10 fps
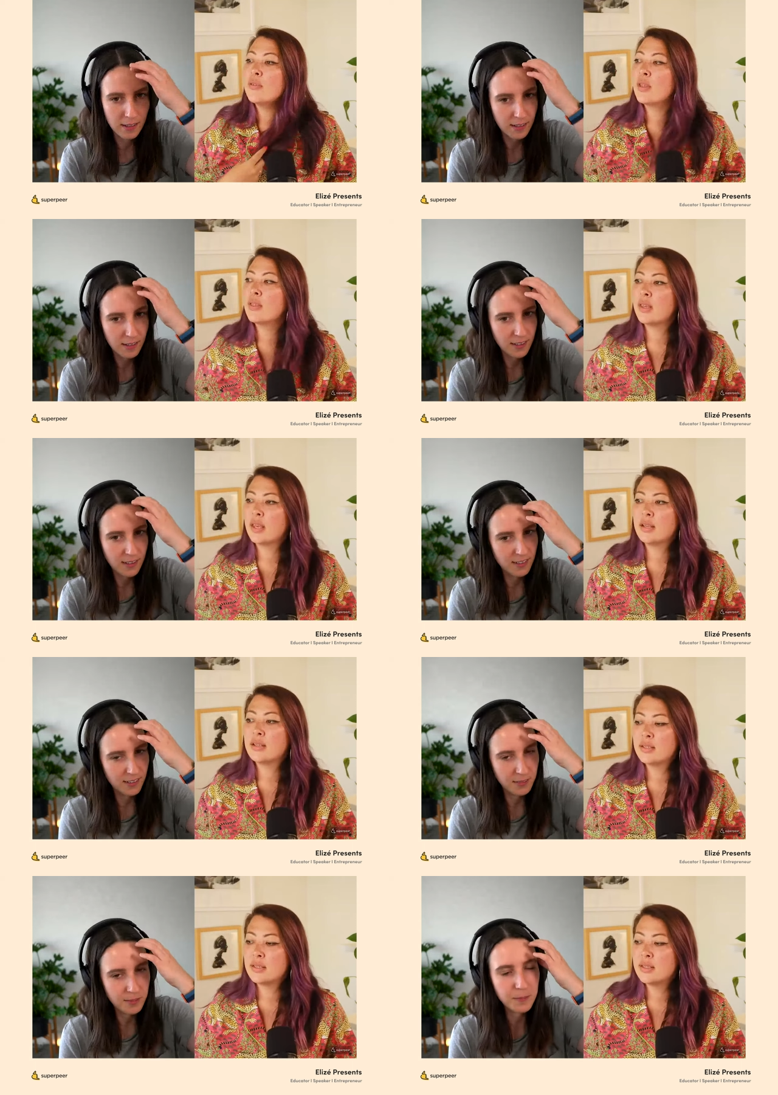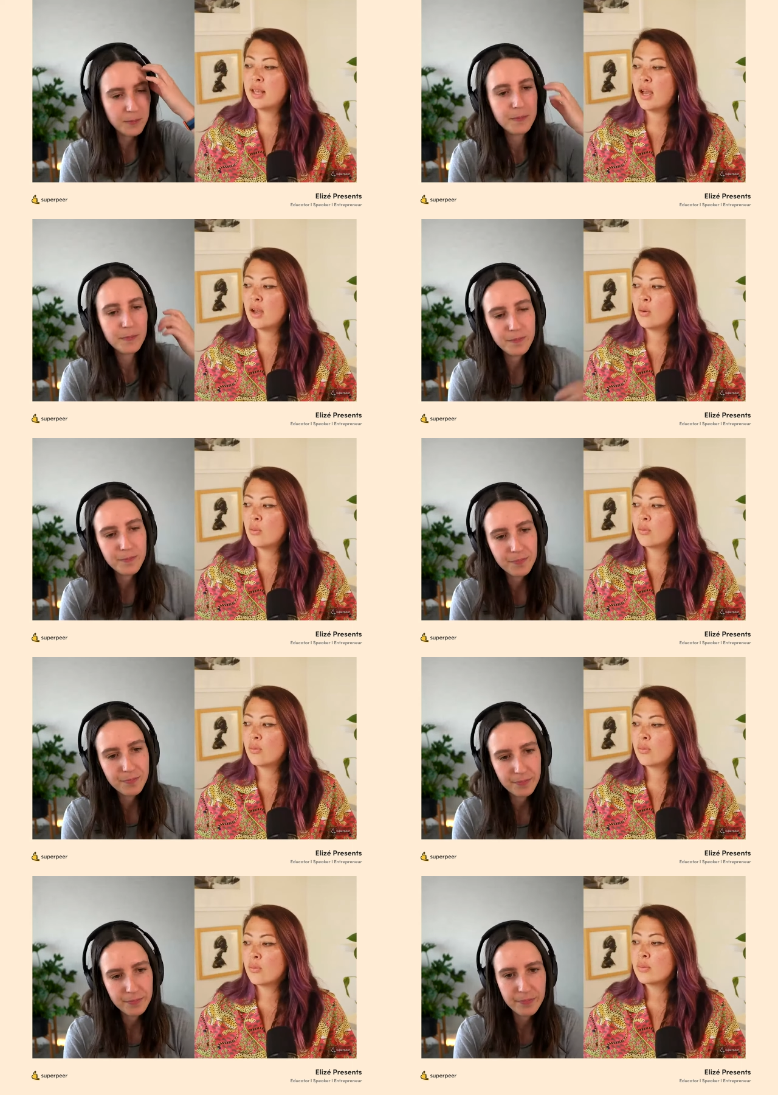Speaker 1: the things that
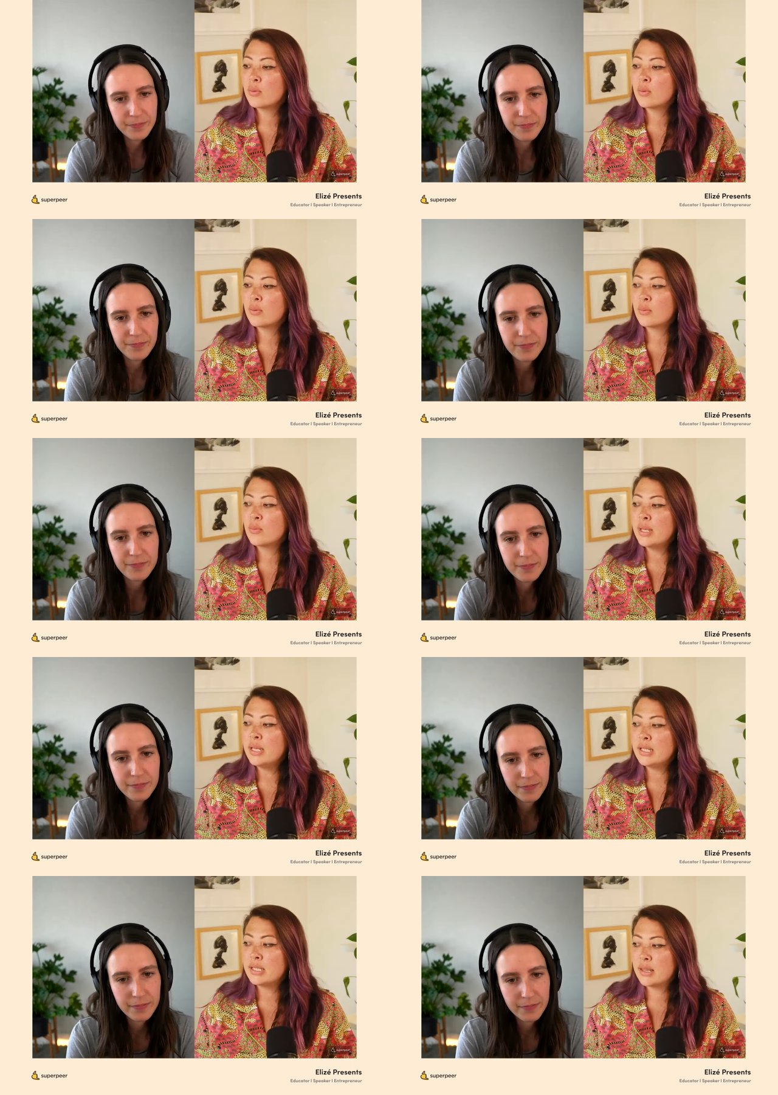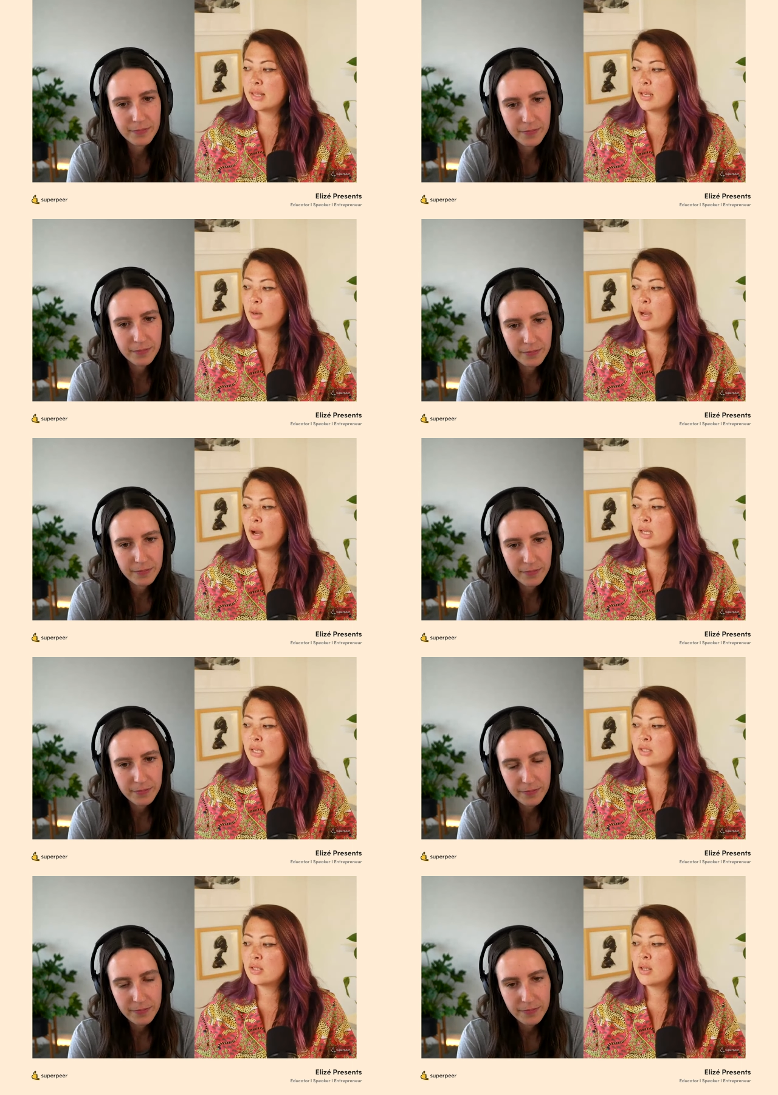we need to think about
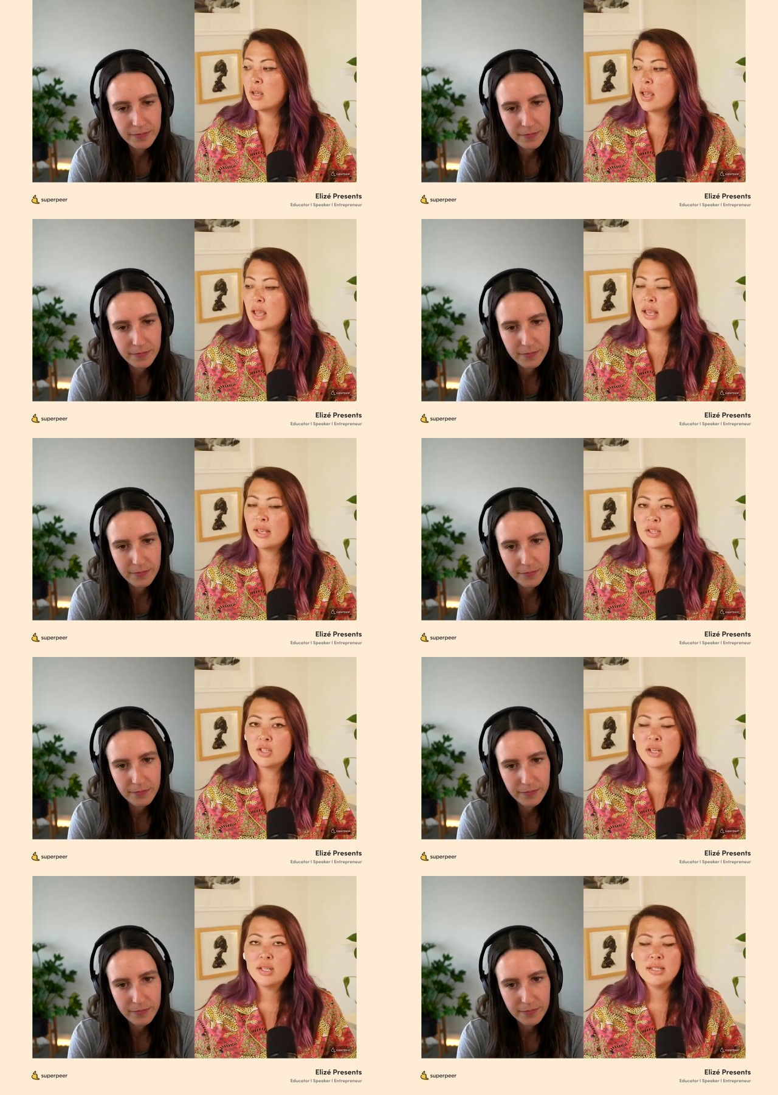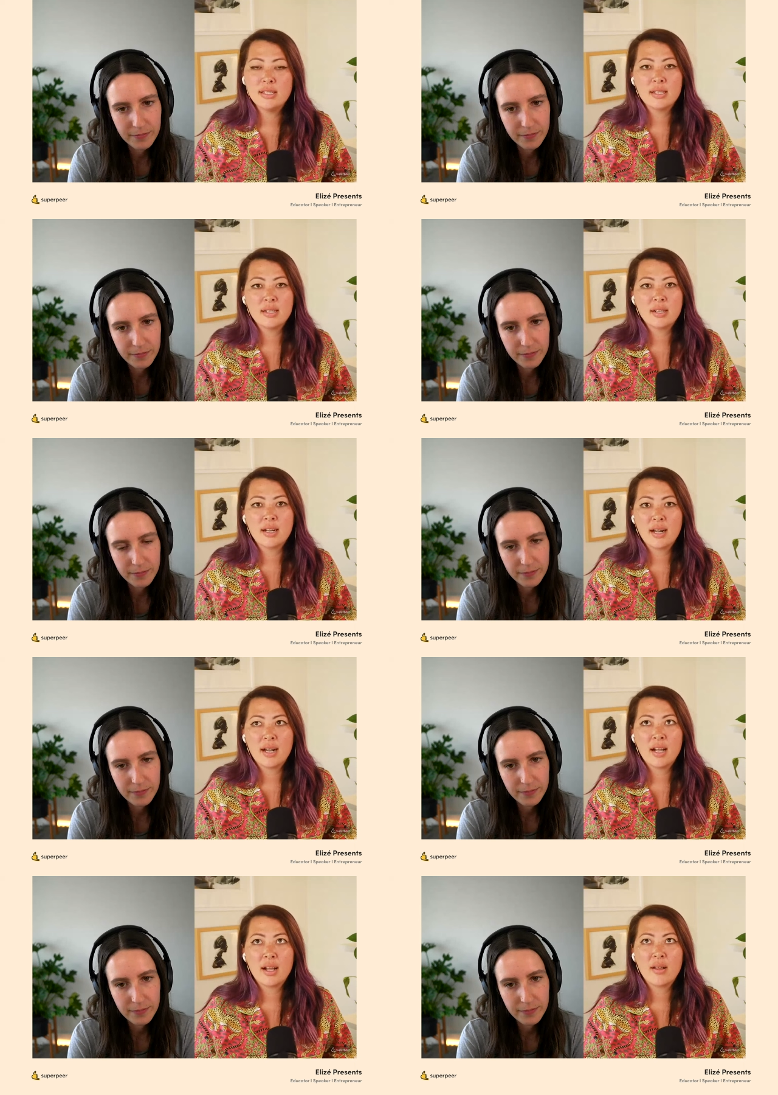is is just
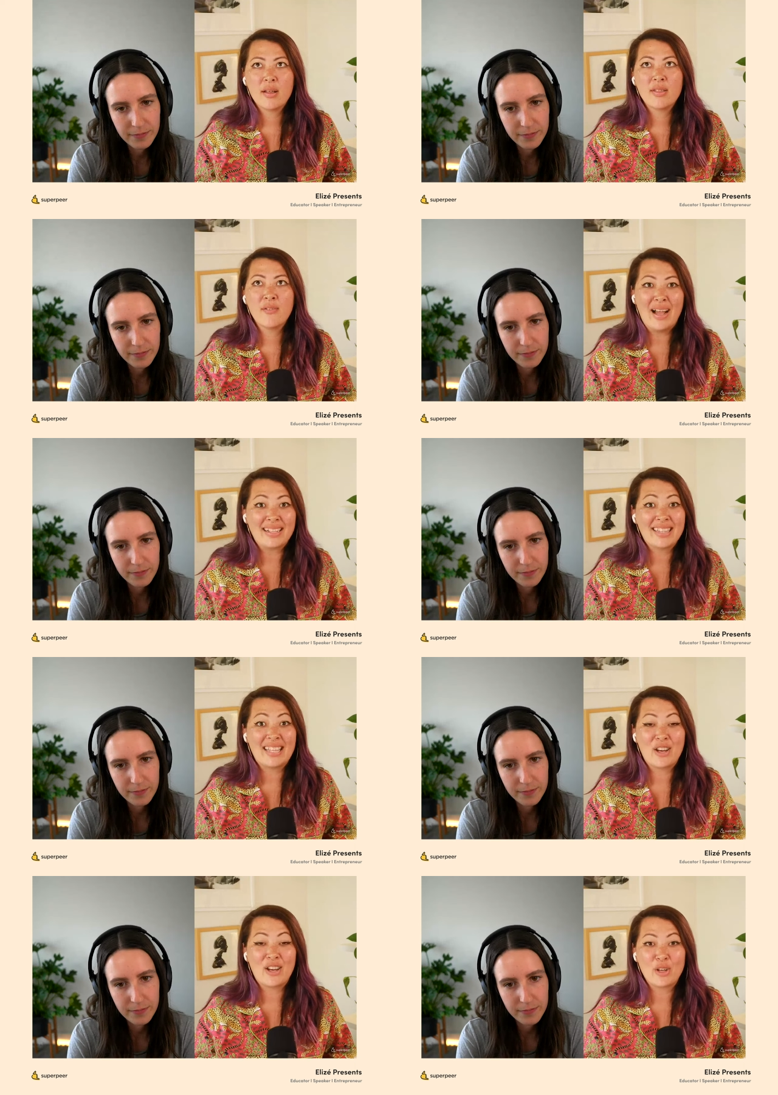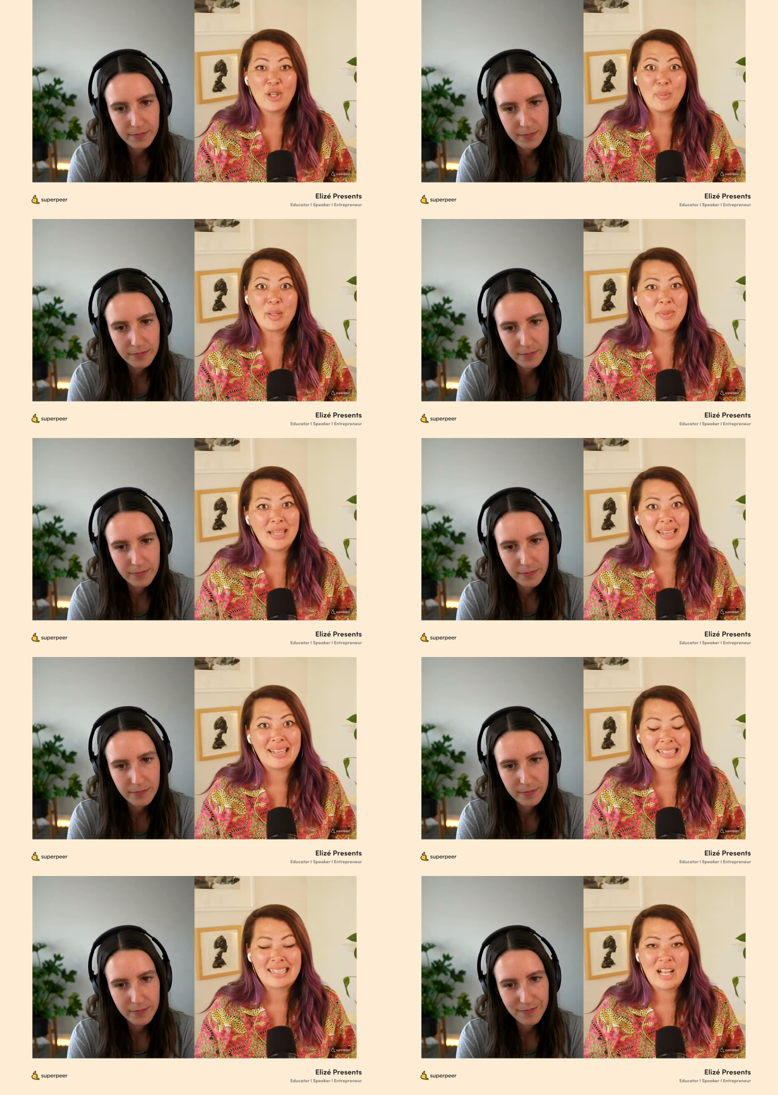the fact that they are human
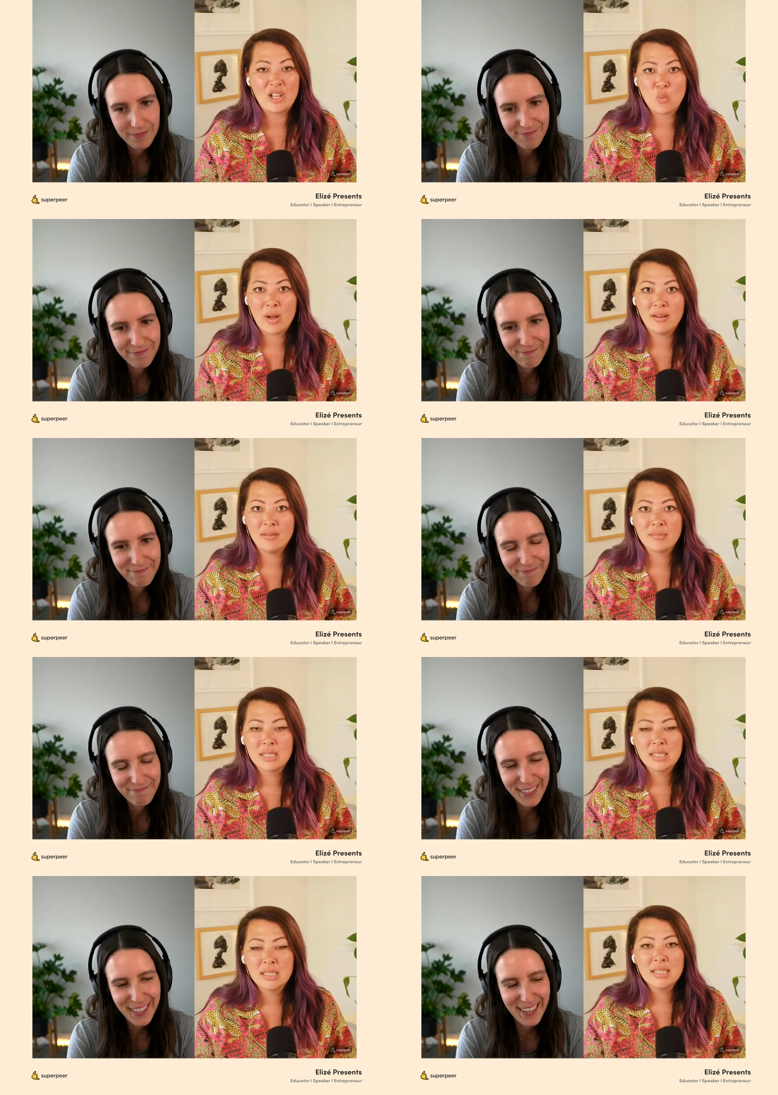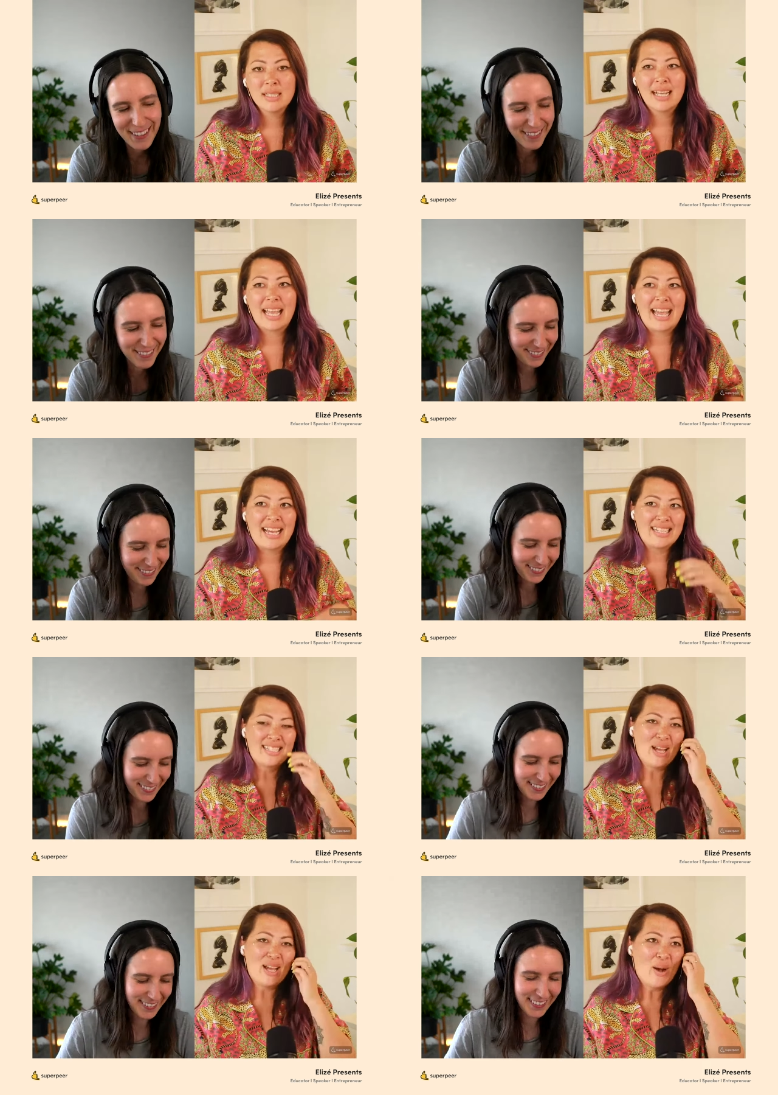beings as well. Yeah. And
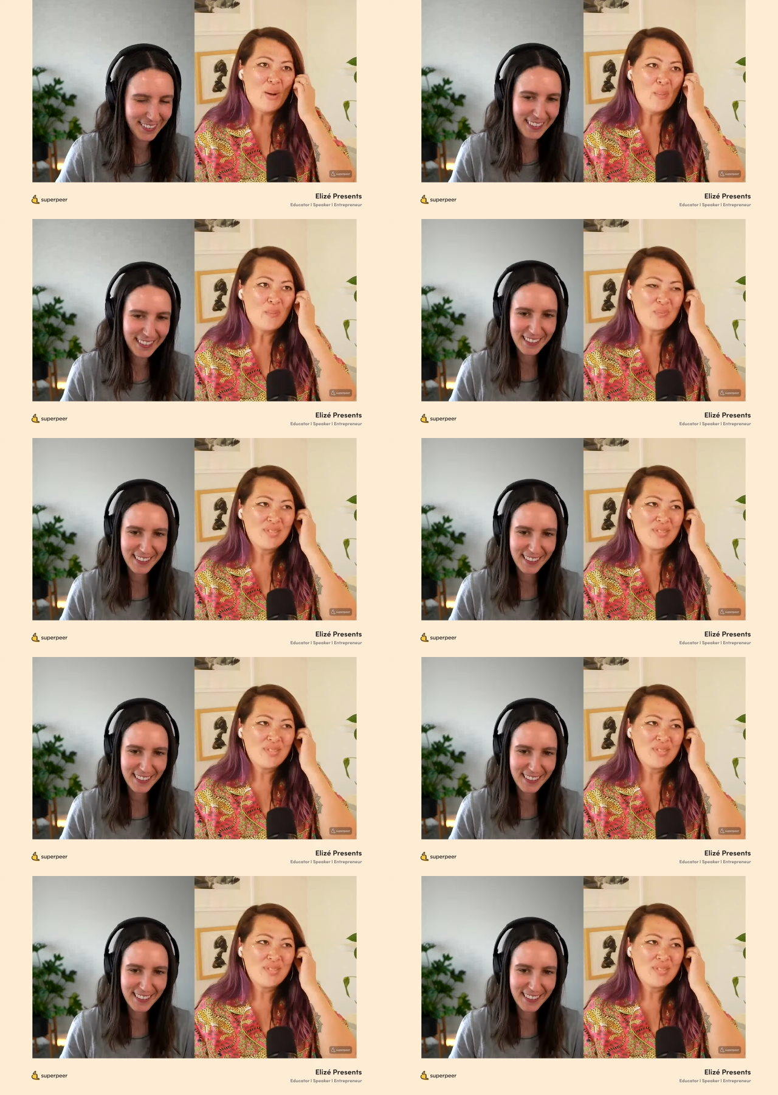um,